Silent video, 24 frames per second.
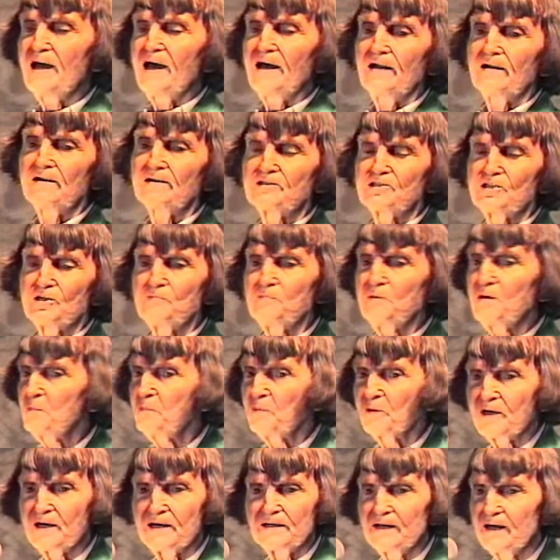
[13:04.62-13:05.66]
allergy
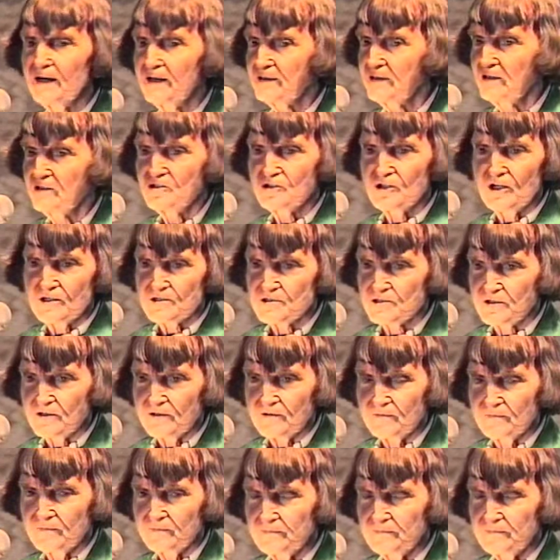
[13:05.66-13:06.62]
people cannot digest it.